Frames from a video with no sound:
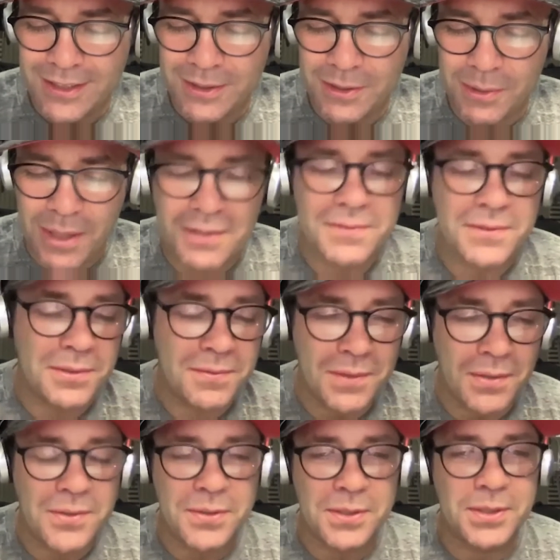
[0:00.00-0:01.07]
you have to have
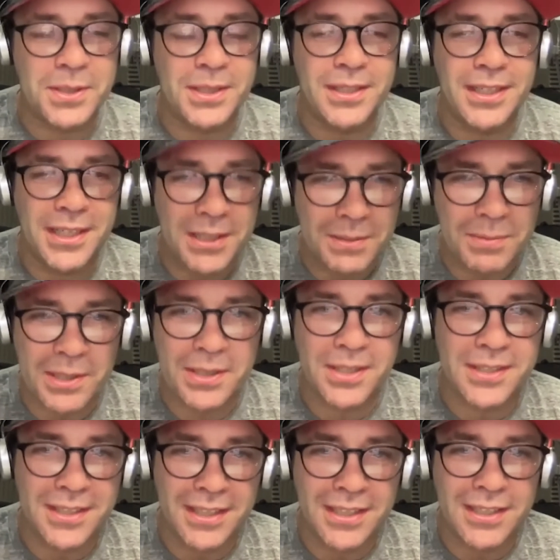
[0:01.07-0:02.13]
gone through it and
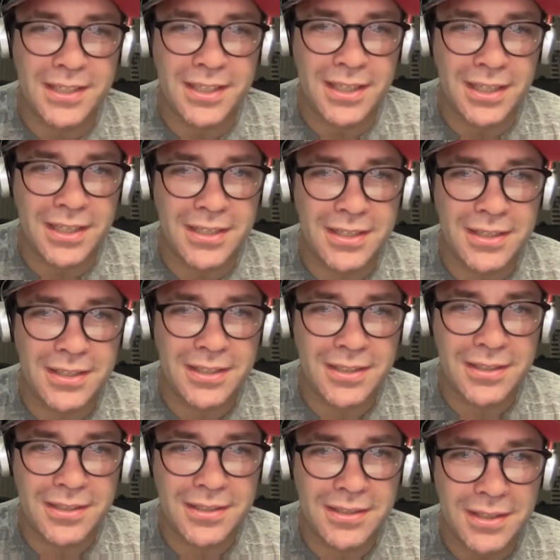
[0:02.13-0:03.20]
experienced it.
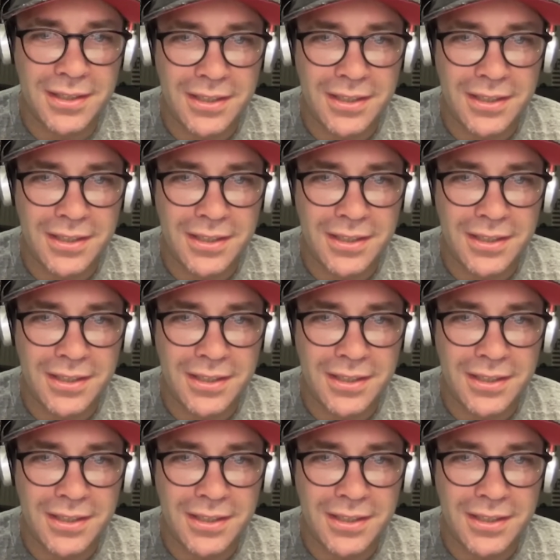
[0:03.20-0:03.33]
And